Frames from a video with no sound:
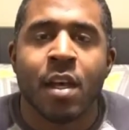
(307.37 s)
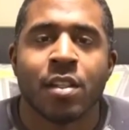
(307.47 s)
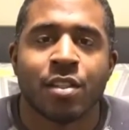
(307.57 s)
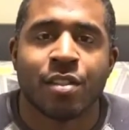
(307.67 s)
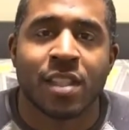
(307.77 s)

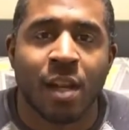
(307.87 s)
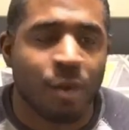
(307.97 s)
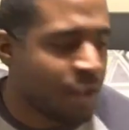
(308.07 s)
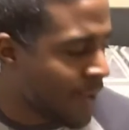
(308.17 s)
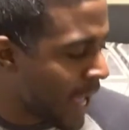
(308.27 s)
So instead
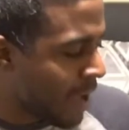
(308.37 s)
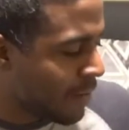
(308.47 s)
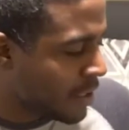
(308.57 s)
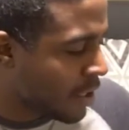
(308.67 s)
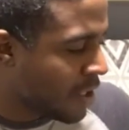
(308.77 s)
what you
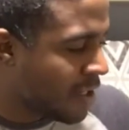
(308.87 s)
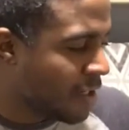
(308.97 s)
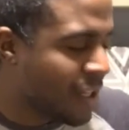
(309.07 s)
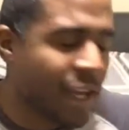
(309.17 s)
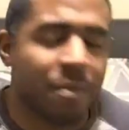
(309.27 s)
have is a
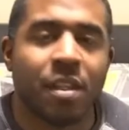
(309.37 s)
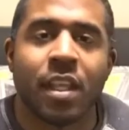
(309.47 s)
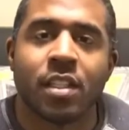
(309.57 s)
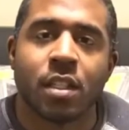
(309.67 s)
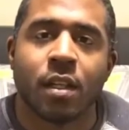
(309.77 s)
good
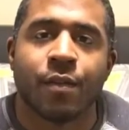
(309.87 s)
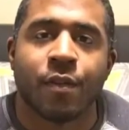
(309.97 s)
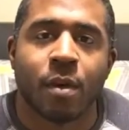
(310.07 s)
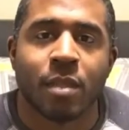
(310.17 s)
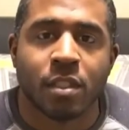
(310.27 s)
combination of
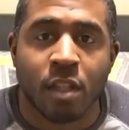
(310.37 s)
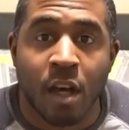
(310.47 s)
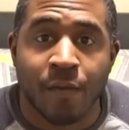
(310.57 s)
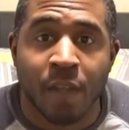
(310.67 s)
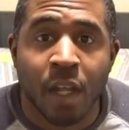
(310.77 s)
firm and
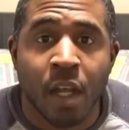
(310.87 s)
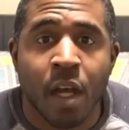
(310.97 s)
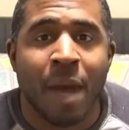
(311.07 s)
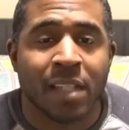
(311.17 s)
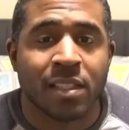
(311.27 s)
soft
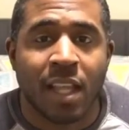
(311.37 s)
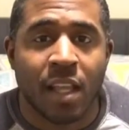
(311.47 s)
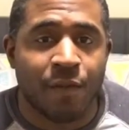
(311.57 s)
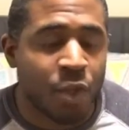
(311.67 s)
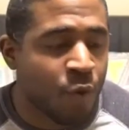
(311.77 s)
I'd say
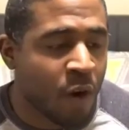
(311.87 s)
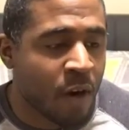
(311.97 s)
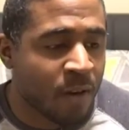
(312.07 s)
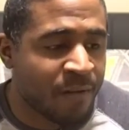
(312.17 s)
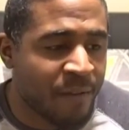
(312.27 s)
if you
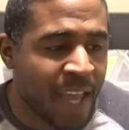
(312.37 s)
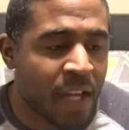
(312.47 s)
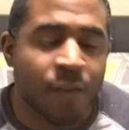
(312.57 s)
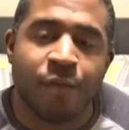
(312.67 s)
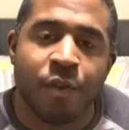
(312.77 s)
are a
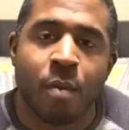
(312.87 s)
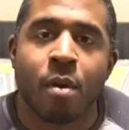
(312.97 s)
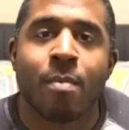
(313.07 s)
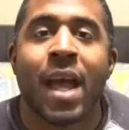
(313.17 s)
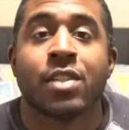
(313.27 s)
fan of
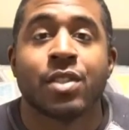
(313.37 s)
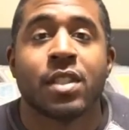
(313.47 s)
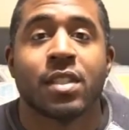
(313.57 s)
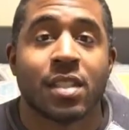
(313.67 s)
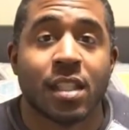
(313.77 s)
firmer
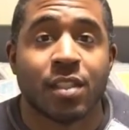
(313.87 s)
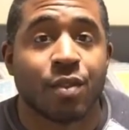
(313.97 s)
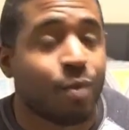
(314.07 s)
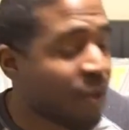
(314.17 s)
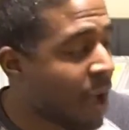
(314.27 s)
mattresses, this
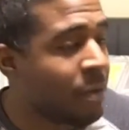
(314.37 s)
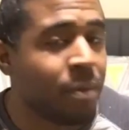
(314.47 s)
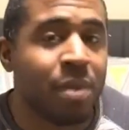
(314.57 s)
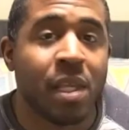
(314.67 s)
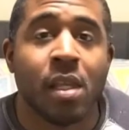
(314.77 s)
will probably
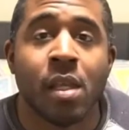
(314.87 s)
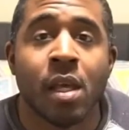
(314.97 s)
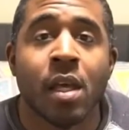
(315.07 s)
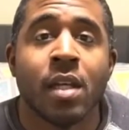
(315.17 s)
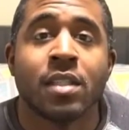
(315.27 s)
be
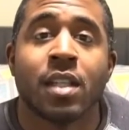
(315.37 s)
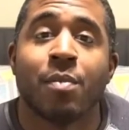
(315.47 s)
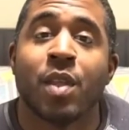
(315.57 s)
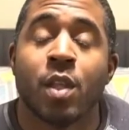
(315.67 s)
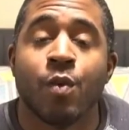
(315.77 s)

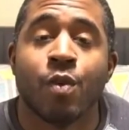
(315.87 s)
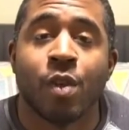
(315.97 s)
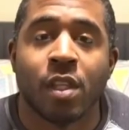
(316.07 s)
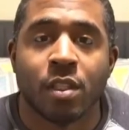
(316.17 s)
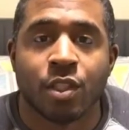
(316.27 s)
something you would
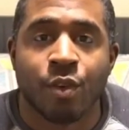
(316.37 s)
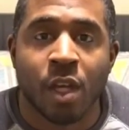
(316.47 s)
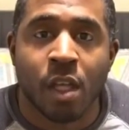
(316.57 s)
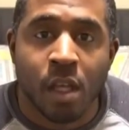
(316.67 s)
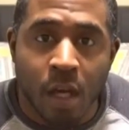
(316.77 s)
really
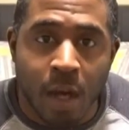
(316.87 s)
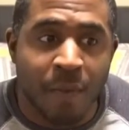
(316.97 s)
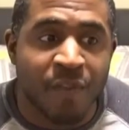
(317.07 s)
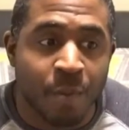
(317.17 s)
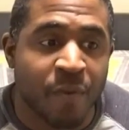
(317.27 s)
enjoy. Um,
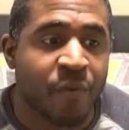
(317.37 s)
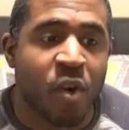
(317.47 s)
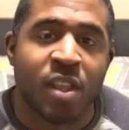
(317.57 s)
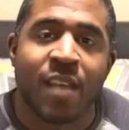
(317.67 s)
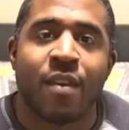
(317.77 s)
if you
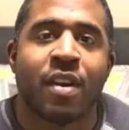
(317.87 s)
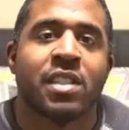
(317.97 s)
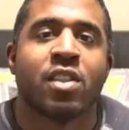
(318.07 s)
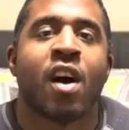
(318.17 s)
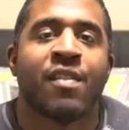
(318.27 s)
prefer that very
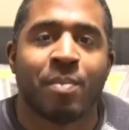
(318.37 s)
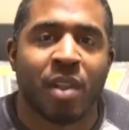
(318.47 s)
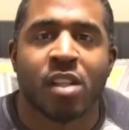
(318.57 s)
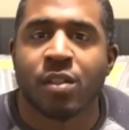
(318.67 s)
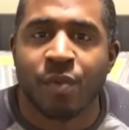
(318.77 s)
soft
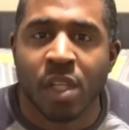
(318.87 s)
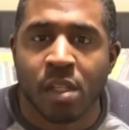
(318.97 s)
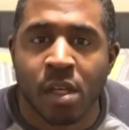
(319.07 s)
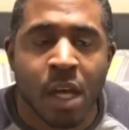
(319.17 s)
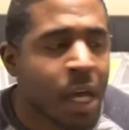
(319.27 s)
plush
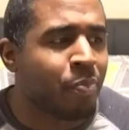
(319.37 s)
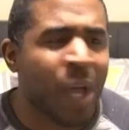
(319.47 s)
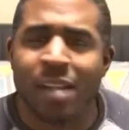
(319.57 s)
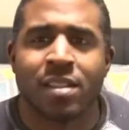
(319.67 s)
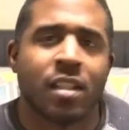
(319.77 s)
feel,
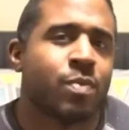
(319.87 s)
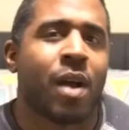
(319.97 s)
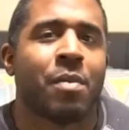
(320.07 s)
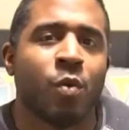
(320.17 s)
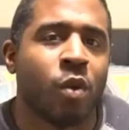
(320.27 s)
honestly, this
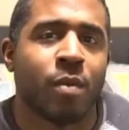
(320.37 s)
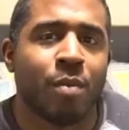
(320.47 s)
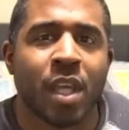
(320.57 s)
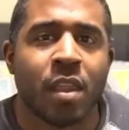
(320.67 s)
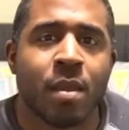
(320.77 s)
probably
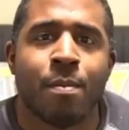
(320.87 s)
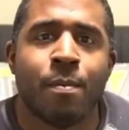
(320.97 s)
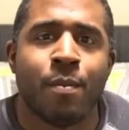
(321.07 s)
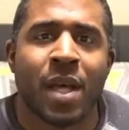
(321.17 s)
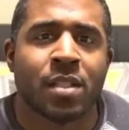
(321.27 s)
wouldn't be the
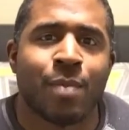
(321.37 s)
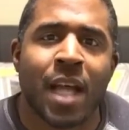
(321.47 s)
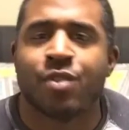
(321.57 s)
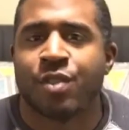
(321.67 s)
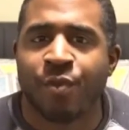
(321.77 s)
best
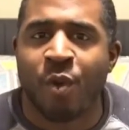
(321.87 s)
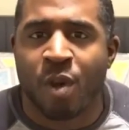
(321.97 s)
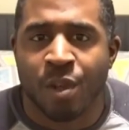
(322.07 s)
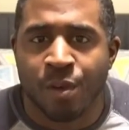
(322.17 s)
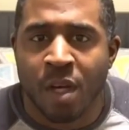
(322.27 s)
mattress
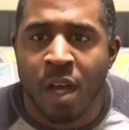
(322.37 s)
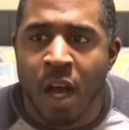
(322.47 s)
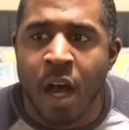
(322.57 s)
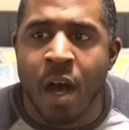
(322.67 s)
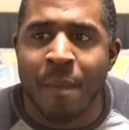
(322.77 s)
for you.
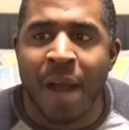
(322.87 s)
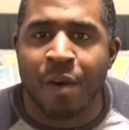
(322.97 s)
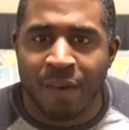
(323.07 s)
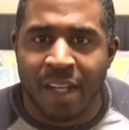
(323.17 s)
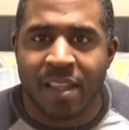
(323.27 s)
Um,
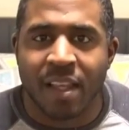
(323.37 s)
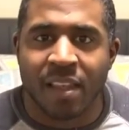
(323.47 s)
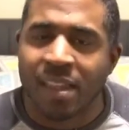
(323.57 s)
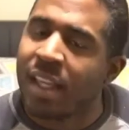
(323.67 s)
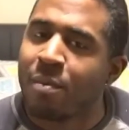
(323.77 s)
however, I, th-
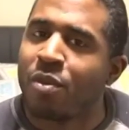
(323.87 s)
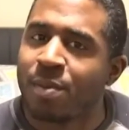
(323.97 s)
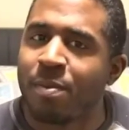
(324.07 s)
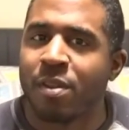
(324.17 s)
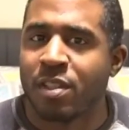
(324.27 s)
I, think
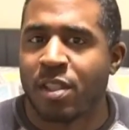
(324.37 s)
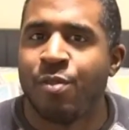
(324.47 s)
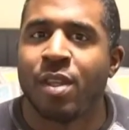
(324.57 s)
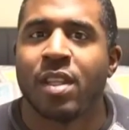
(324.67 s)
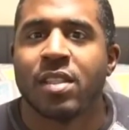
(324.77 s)
most people are
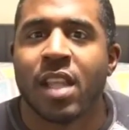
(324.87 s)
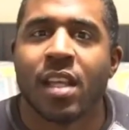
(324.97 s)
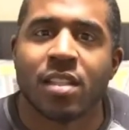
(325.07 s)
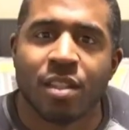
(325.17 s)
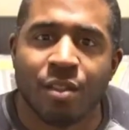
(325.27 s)
skewing these
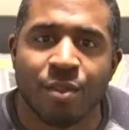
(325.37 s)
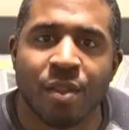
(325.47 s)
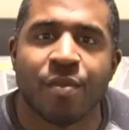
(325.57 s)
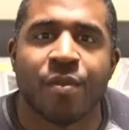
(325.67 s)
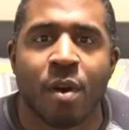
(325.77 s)
days to
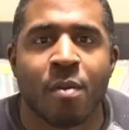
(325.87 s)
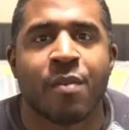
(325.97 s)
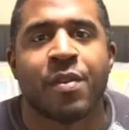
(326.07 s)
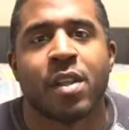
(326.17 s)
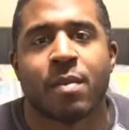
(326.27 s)
the
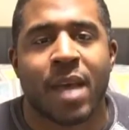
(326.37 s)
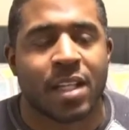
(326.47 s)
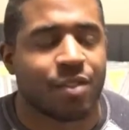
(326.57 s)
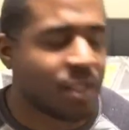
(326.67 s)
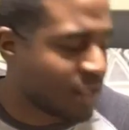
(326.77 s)
firmer feeling
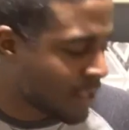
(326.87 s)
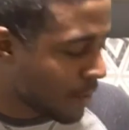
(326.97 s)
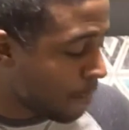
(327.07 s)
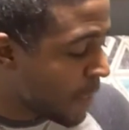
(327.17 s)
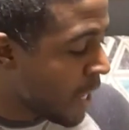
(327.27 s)
mattress.
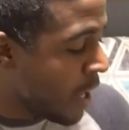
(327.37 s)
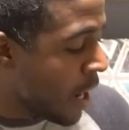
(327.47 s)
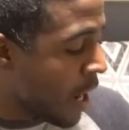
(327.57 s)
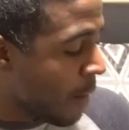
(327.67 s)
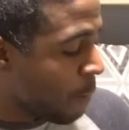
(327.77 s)
So,
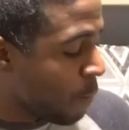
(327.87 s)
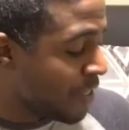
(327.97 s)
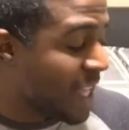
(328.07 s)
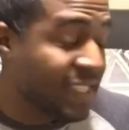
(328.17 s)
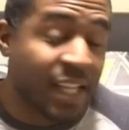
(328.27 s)
um,
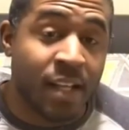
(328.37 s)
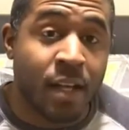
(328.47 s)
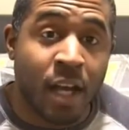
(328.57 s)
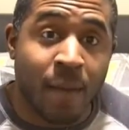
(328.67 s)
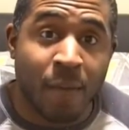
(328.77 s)
with that
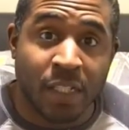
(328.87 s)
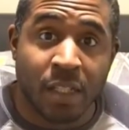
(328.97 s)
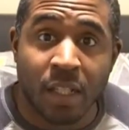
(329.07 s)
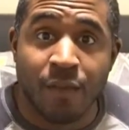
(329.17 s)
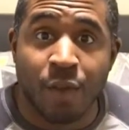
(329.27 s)
said, um, it's
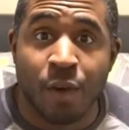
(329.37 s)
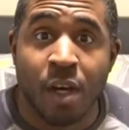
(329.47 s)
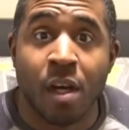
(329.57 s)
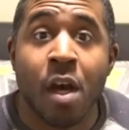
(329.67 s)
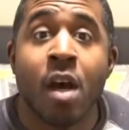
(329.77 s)
going to give you
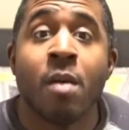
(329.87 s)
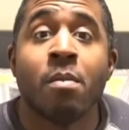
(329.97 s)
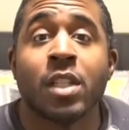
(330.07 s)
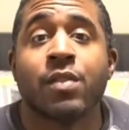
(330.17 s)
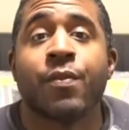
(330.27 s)
a
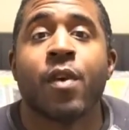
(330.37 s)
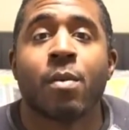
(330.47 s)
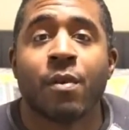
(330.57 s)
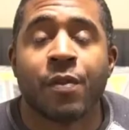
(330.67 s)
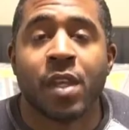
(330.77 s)
much
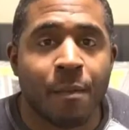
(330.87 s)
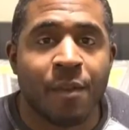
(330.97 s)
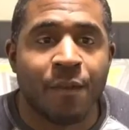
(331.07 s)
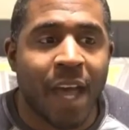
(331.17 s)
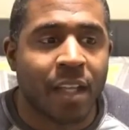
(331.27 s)
firmer feel.
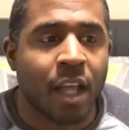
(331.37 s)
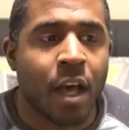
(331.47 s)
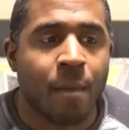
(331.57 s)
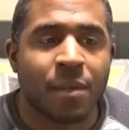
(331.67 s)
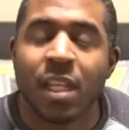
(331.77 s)
In fact,
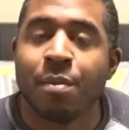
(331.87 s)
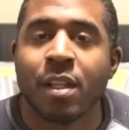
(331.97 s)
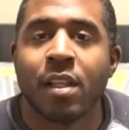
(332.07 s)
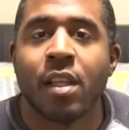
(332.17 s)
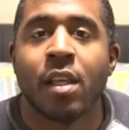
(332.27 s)
um,
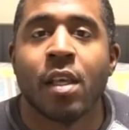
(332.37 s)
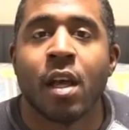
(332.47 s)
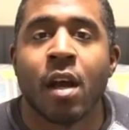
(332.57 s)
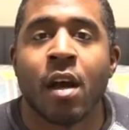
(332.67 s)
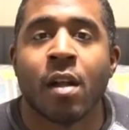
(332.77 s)

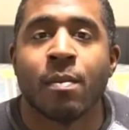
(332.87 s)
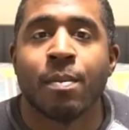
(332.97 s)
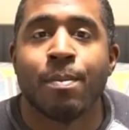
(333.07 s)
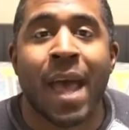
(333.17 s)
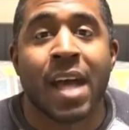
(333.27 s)
typically on
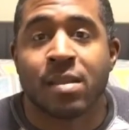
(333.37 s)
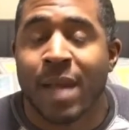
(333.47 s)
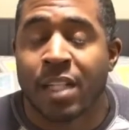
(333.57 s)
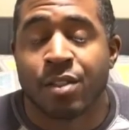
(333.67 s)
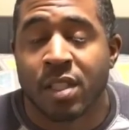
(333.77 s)
past
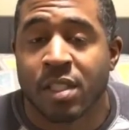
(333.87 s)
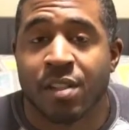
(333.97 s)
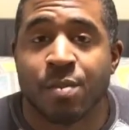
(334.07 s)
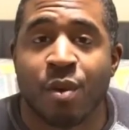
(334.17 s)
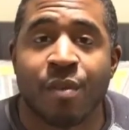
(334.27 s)
mattresses, I
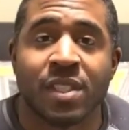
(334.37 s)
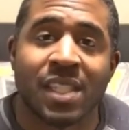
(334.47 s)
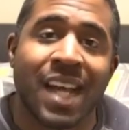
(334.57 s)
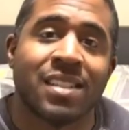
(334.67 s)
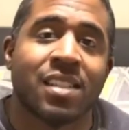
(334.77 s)
was more of a
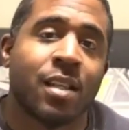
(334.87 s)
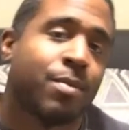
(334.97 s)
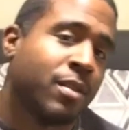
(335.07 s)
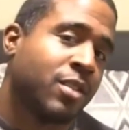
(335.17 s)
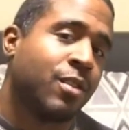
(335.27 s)
side
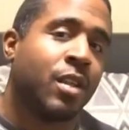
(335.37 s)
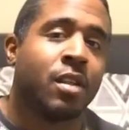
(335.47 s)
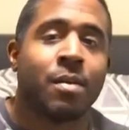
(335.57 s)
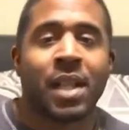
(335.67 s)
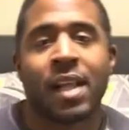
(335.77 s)
sleeper, so
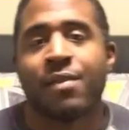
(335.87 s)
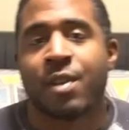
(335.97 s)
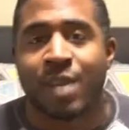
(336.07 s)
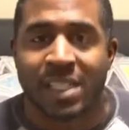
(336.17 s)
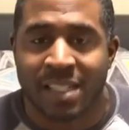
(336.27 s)
either on my left
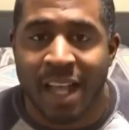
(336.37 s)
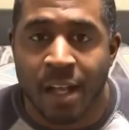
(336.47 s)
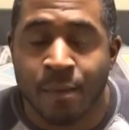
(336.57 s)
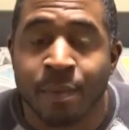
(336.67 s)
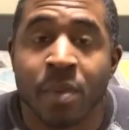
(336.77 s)
or right side.